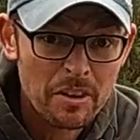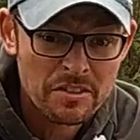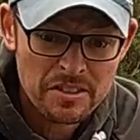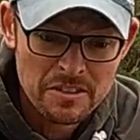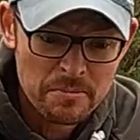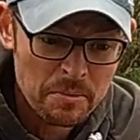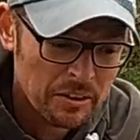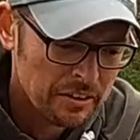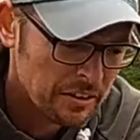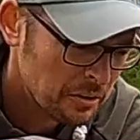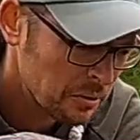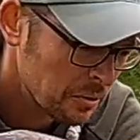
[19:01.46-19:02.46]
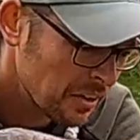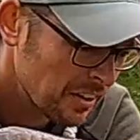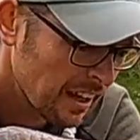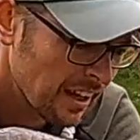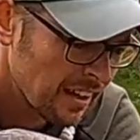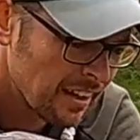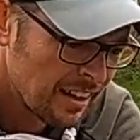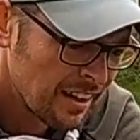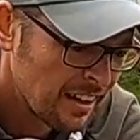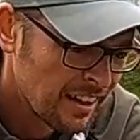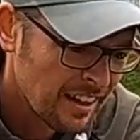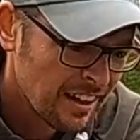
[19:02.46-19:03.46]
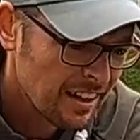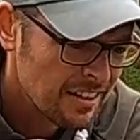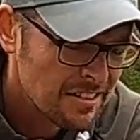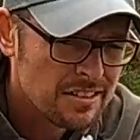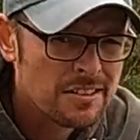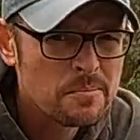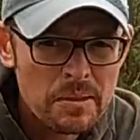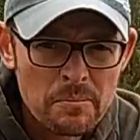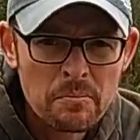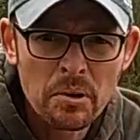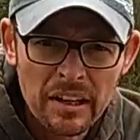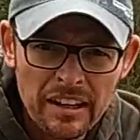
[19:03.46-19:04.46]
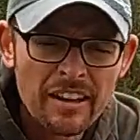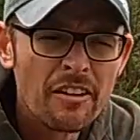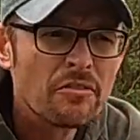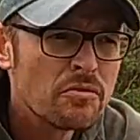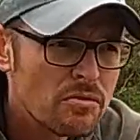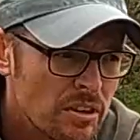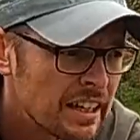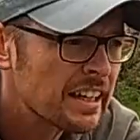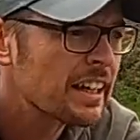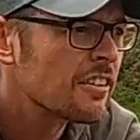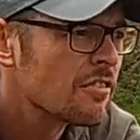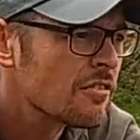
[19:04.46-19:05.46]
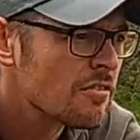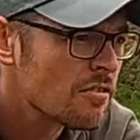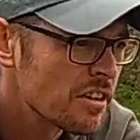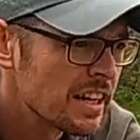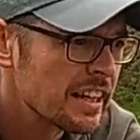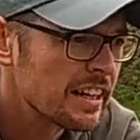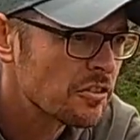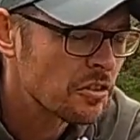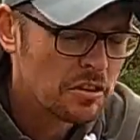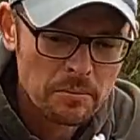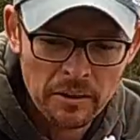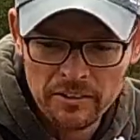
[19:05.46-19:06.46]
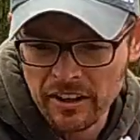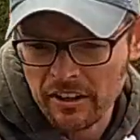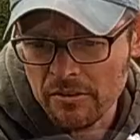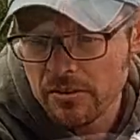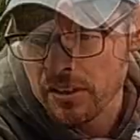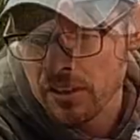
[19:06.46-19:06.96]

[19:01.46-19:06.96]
margin spot in the corner there. It's just been brilliant. I've really enjoyed myself.